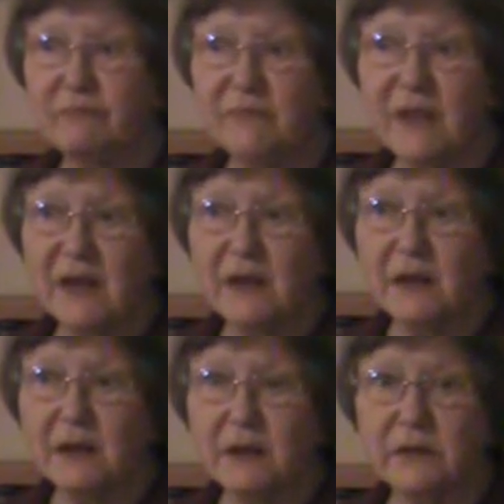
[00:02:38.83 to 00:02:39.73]

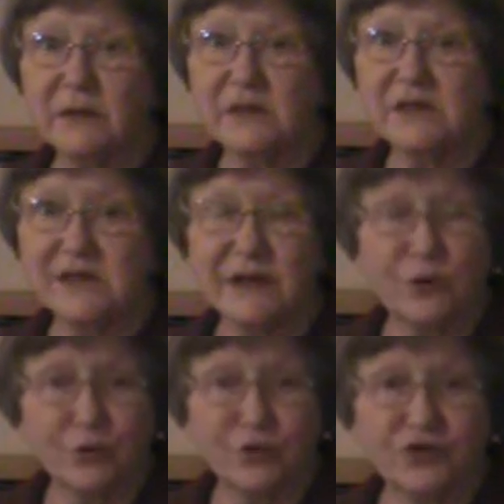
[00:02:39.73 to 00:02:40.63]
adding things like
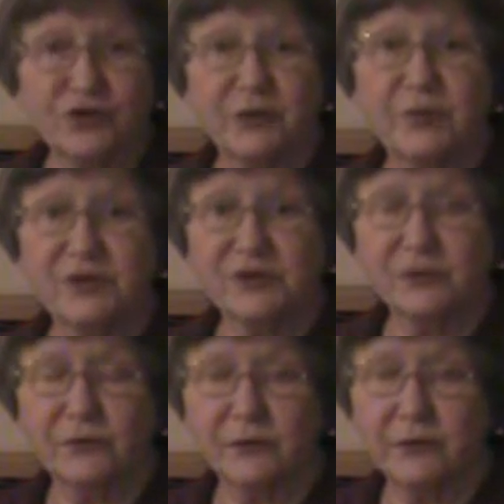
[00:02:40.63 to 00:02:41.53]
ownership and so
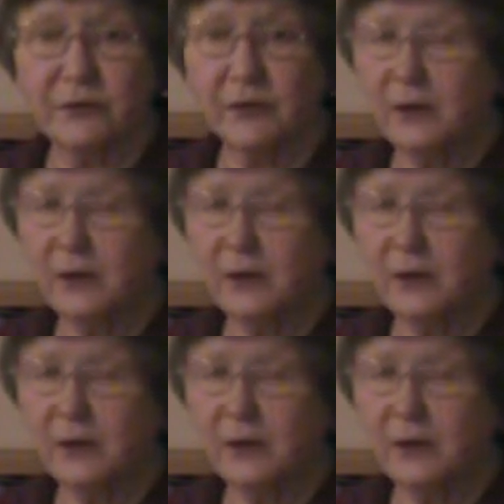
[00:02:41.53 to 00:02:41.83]
forth.